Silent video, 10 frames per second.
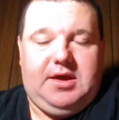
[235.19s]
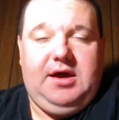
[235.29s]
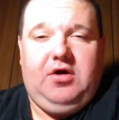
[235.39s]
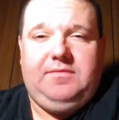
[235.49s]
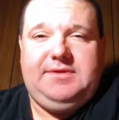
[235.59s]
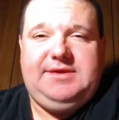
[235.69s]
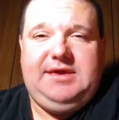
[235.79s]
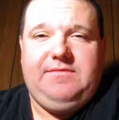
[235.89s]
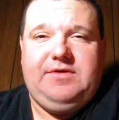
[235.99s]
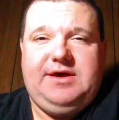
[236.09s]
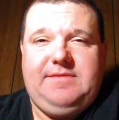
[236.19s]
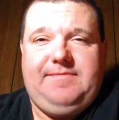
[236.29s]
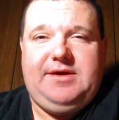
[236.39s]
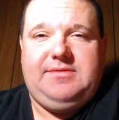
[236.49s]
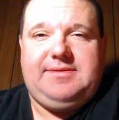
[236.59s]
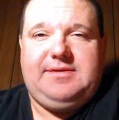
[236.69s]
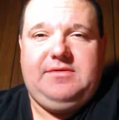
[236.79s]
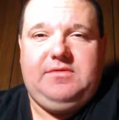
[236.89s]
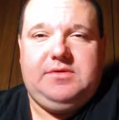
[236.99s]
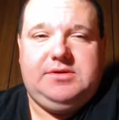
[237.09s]
I hope the team will get better
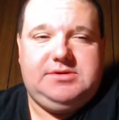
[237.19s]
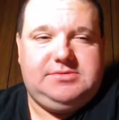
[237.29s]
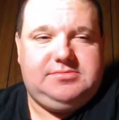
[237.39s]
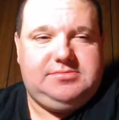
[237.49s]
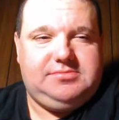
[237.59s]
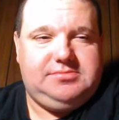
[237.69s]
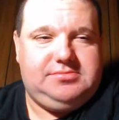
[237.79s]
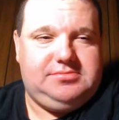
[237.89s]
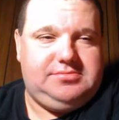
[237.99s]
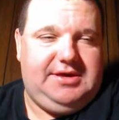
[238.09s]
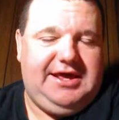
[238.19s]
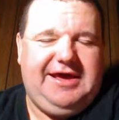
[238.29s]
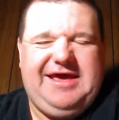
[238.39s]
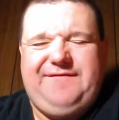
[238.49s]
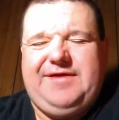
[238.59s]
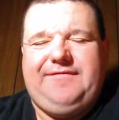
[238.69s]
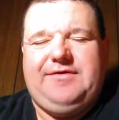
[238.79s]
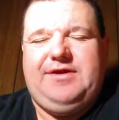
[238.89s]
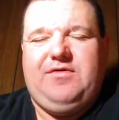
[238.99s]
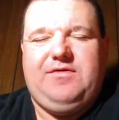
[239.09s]
soon. Even if
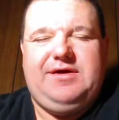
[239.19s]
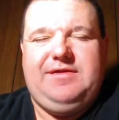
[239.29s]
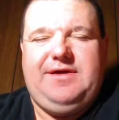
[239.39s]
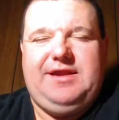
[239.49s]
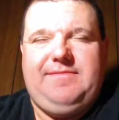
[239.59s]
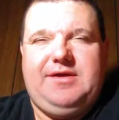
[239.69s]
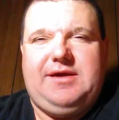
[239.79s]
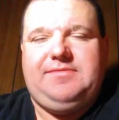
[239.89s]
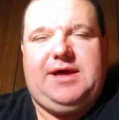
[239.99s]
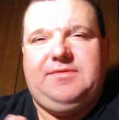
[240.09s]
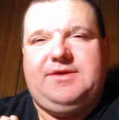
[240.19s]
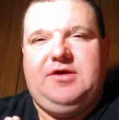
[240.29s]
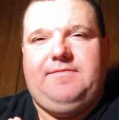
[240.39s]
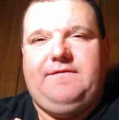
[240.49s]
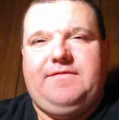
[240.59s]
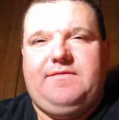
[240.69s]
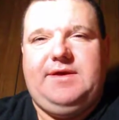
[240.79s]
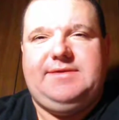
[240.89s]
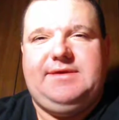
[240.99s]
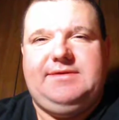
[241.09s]
they don't get any better, I'll still pull for the
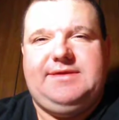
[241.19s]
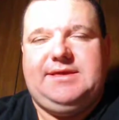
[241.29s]
Redskins.